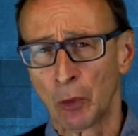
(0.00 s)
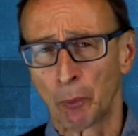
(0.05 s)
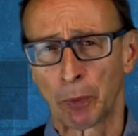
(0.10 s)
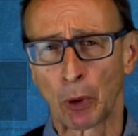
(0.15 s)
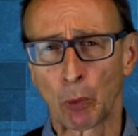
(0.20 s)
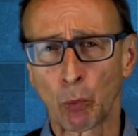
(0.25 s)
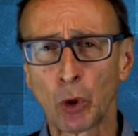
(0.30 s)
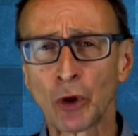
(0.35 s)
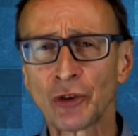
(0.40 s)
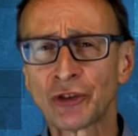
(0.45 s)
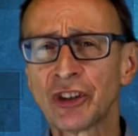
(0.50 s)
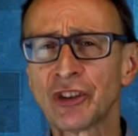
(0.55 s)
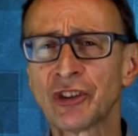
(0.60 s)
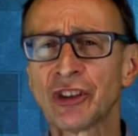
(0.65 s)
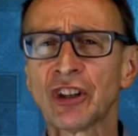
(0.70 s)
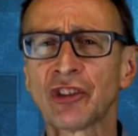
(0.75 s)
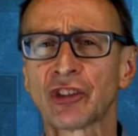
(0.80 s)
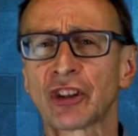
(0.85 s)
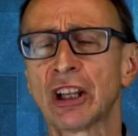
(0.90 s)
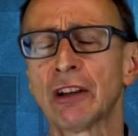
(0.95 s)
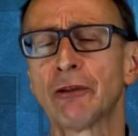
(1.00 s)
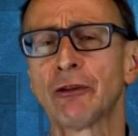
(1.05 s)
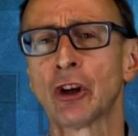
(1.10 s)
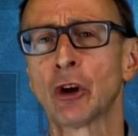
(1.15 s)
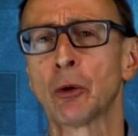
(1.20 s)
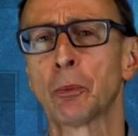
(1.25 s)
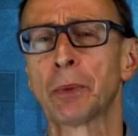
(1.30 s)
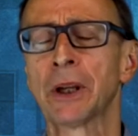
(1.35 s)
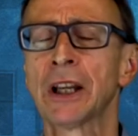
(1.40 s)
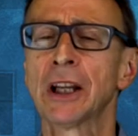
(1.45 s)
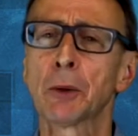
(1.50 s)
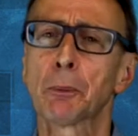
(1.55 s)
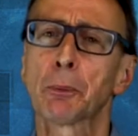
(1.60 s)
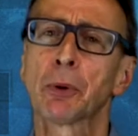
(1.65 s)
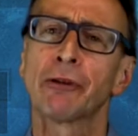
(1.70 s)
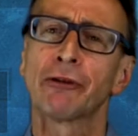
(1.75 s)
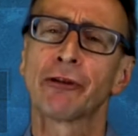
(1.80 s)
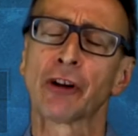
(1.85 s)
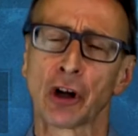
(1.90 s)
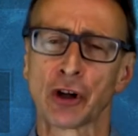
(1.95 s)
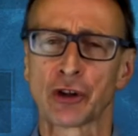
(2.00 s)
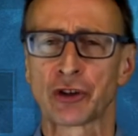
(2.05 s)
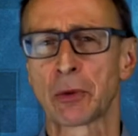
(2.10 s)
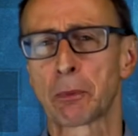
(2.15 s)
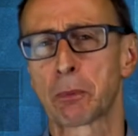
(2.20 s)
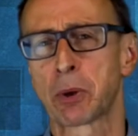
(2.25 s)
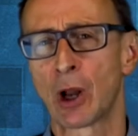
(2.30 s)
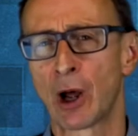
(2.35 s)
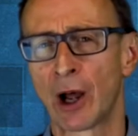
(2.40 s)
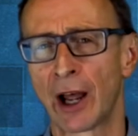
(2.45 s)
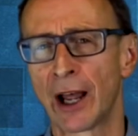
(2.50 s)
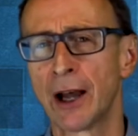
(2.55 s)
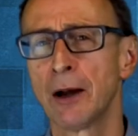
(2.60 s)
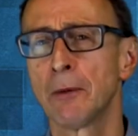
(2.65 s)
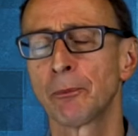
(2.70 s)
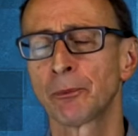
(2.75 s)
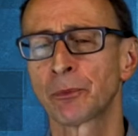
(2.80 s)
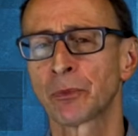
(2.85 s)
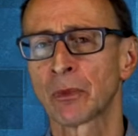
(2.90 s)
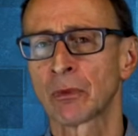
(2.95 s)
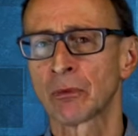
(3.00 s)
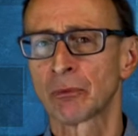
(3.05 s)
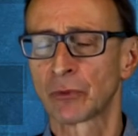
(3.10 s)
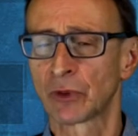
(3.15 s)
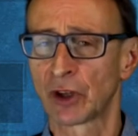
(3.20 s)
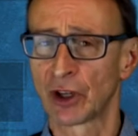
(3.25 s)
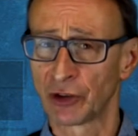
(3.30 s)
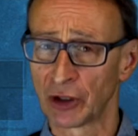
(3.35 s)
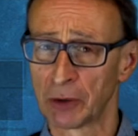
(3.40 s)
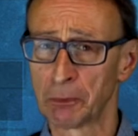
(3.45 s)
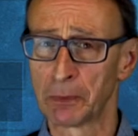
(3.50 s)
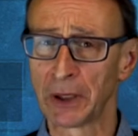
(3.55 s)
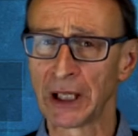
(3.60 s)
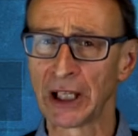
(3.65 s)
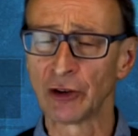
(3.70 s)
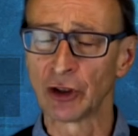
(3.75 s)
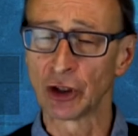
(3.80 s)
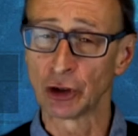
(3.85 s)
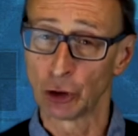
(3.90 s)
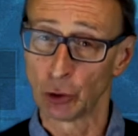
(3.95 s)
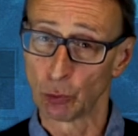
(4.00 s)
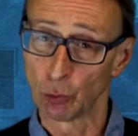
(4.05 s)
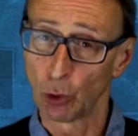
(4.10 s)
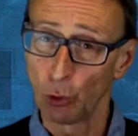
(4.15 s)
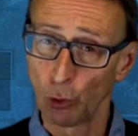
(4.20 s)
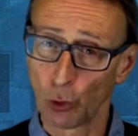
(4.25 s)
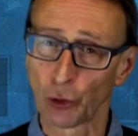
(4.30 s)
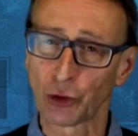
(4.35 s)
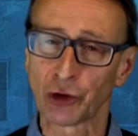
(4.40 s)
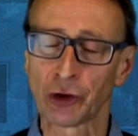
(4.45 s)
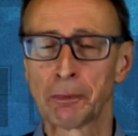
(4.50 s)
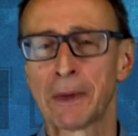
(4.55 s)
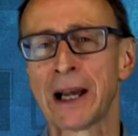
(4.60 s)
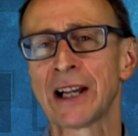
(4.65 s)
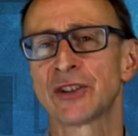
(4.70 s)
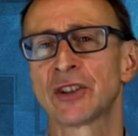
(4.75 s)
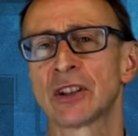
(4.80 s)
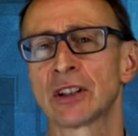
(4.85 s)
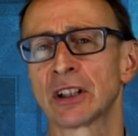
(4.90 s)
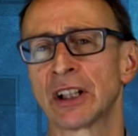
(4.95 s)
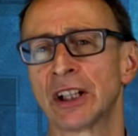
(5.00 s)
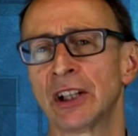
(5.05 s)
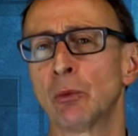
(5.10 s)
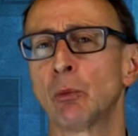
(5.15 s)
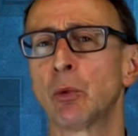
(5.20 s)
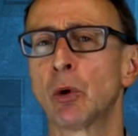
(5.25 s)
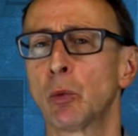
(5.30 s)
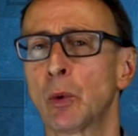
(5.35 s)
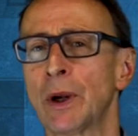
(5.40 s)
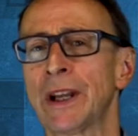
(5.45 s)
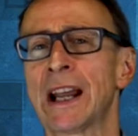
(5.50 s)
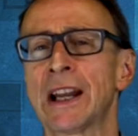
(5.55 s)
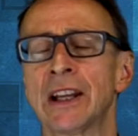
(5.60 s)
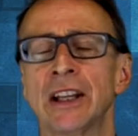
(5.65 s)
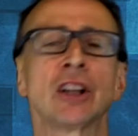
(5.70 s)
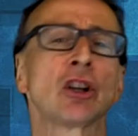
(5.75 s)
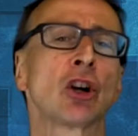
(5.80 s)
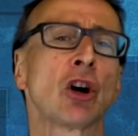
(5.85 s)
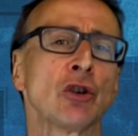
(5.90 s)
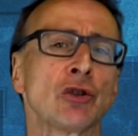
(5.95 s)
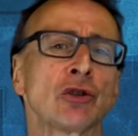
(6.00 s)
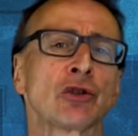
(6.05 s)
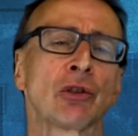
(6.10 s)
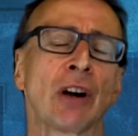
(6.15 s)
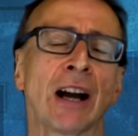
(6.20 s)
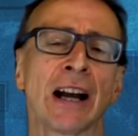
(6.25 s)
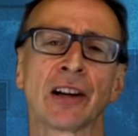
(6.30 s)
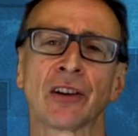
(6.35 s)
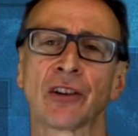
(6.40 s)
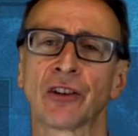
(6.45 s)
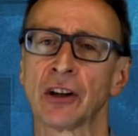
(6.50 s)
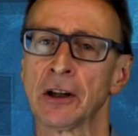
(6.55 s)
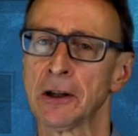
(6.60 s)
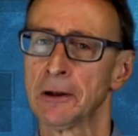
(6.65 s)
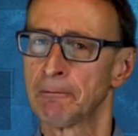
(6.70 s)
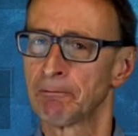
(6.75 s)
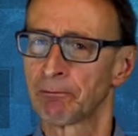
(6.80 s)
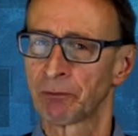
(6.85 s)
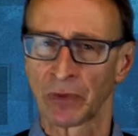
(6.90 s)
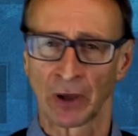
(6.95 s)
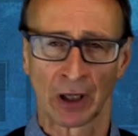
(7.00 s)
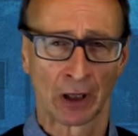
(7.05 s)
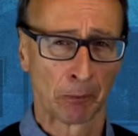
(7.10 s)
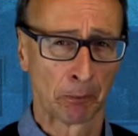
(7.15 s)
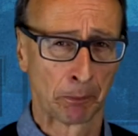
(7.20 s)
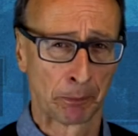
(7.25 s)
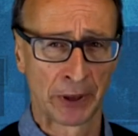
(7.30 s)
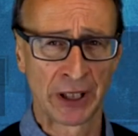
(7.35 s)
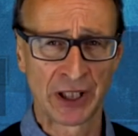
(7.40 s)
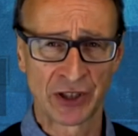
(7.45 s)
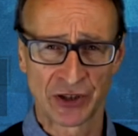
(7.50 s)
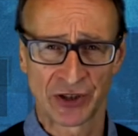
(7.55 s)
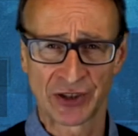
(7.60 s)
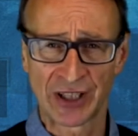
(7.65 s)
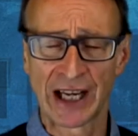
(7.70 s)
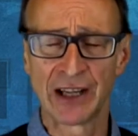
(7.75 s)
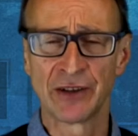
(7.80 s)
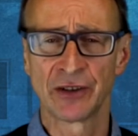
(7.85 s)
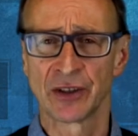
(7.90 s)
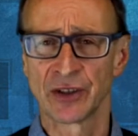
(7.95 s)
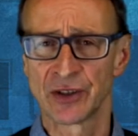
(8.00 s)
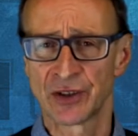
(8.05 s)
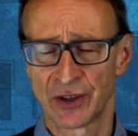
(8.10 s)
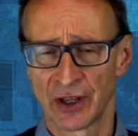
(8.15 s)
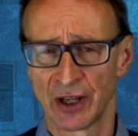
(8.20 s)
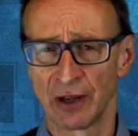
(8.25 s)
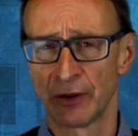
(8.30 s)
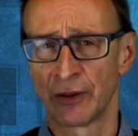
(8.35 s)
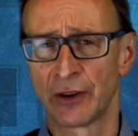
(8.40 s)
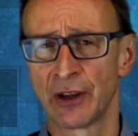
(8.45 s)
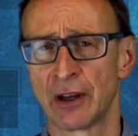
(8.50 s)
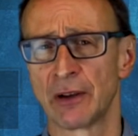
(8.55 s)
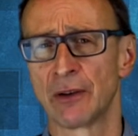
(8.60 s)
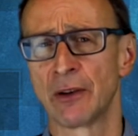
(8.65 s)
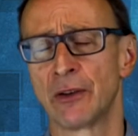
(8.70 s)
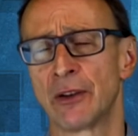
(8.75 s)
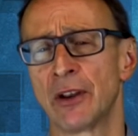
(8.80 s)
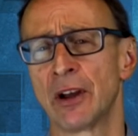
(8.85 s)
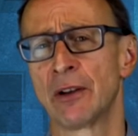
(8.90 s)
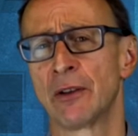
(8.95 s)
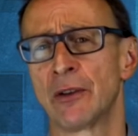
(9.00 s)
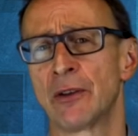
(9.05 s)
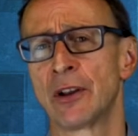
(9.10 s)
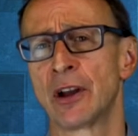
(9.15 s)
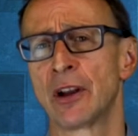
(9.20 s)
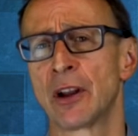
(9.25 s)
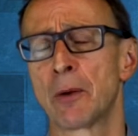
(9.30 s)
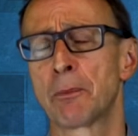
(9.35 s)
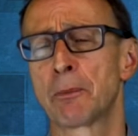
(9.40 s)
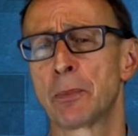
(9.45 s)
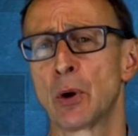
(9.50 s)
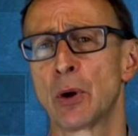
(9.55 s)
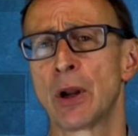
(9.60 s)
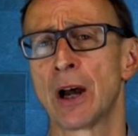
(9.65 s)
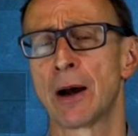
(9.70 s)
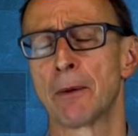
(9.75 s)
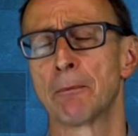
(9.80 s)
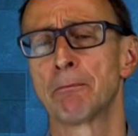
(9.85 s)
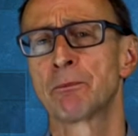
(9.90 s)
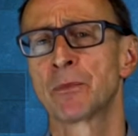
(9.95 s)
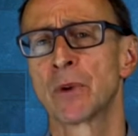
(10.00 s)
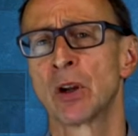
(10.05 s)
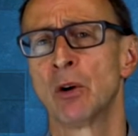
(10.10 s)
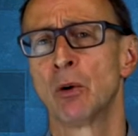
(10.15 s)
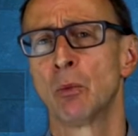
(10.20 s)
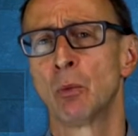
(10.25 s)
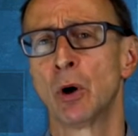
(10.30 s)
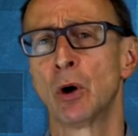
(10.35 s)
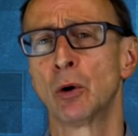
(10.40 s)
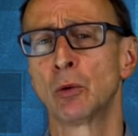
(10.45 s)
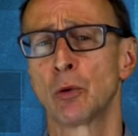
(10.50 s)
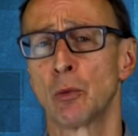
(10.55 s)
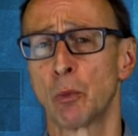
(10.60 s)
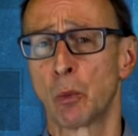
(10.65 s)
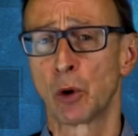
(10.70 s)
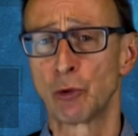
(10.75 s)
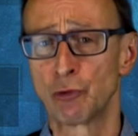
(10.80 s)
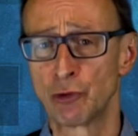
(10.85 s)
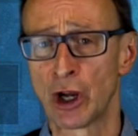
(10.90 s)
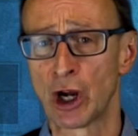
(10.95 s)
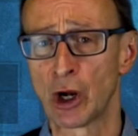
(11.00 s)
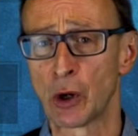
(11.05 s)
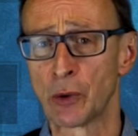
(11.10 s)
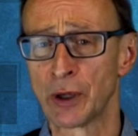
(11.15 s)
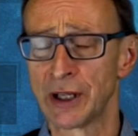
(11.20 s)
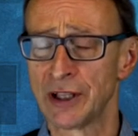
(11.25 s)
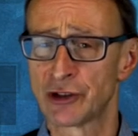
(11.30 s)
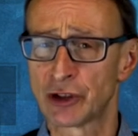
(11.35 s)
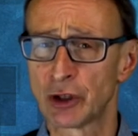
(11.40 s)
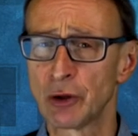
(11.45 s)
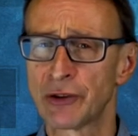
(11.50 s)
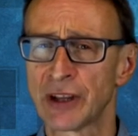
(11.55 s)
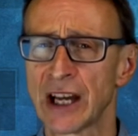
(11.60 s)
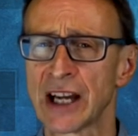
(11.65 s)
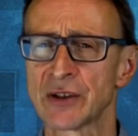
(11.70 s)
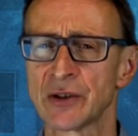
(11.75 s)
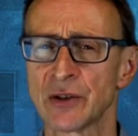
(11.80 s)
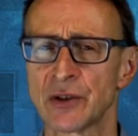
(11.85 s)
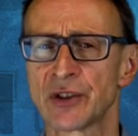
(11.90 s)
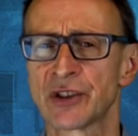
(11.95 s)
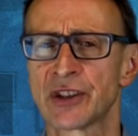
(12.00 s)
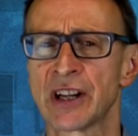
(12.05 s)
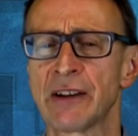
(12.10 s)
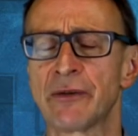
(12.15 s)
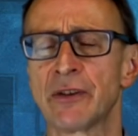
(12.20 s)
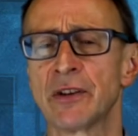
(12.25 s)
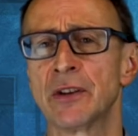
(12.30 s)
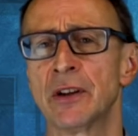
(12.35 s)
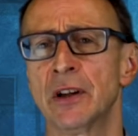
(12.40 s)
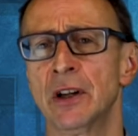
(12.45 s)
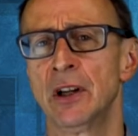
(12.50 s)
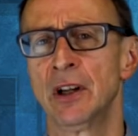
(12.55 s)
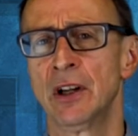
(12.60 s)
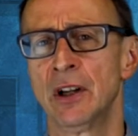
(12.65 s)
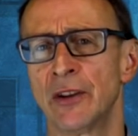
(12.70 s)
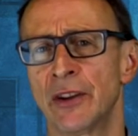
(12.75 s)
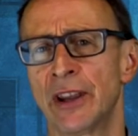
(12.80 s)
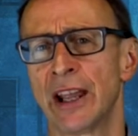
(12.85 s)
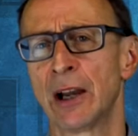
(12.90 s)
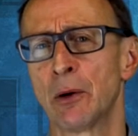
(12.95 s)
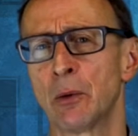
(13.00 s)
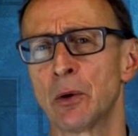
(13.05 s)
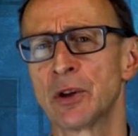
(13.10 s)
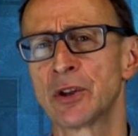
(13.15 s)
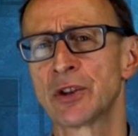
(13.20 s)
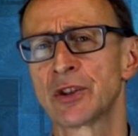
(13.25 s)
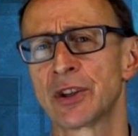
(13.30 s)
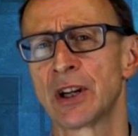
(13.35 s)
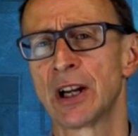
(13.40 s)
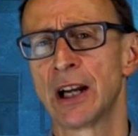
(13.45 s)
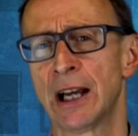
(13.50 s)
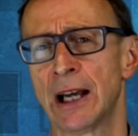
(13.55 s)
But what does this give you? Being a preferred supplier, does it mean that you automatically will win any contracts, bids, tenders that are put up? Well, no. In 2007, there was